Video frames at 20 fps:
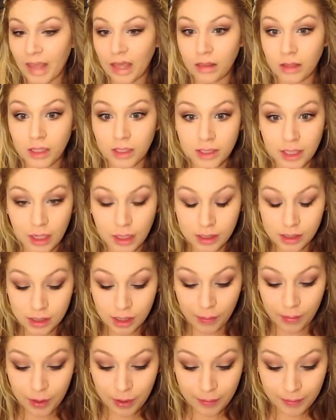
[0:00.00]
the
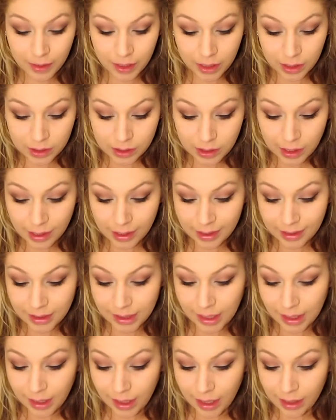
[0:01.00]
telescopic because, like I
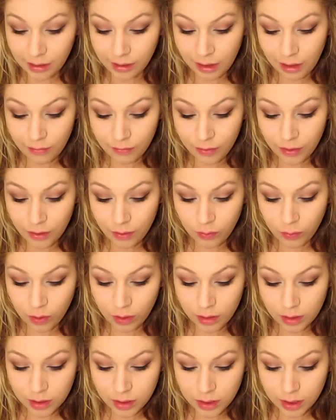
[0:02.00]
said, I love the
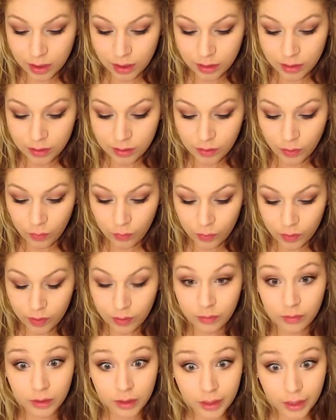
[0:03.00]
wand. It is really,
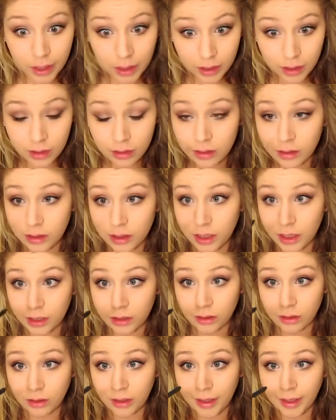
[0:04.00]
really
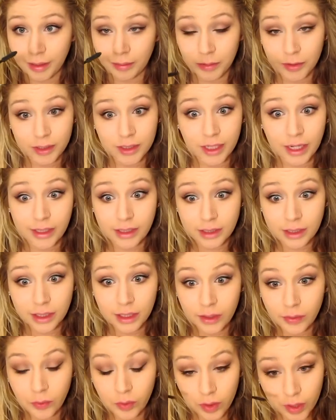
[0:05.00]
little and precise,
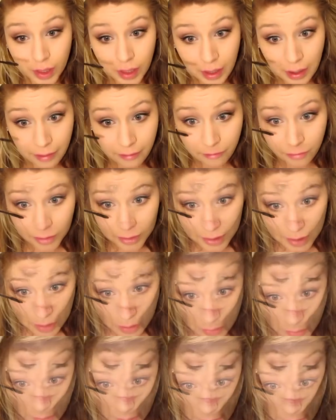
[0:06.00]
and it will get every
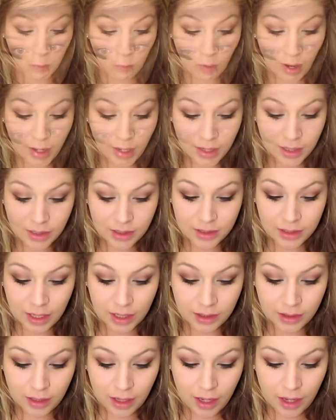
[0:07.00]
single lash. Why is
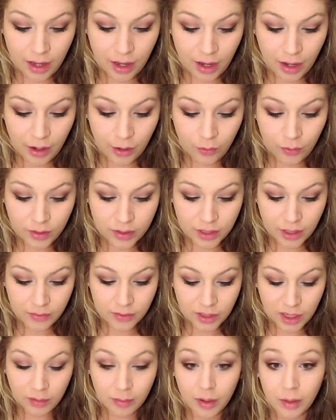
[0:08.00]
that I always have
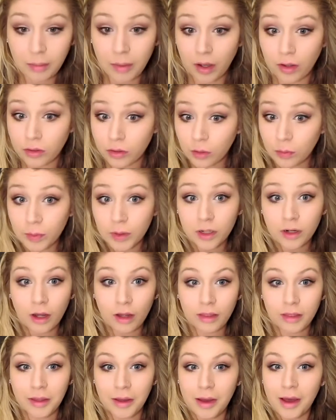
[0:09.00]
to have my mouth open
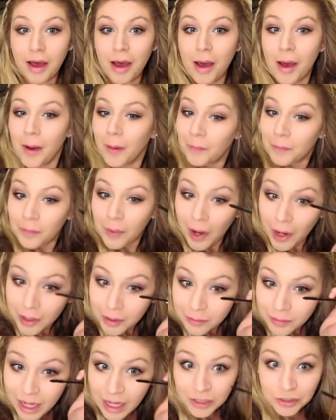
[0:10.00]
on the
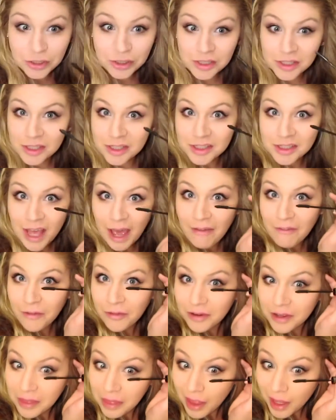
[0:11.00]
bottom lashes? Is
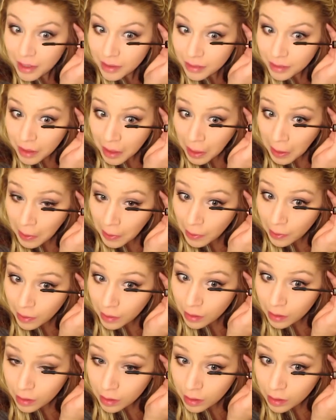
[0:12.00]
everyone like that,
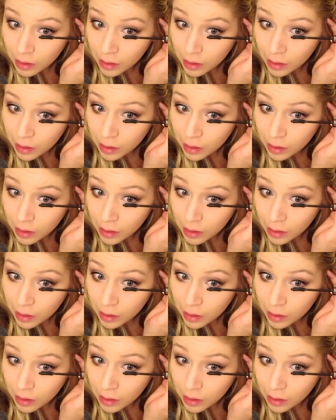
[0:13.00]
or?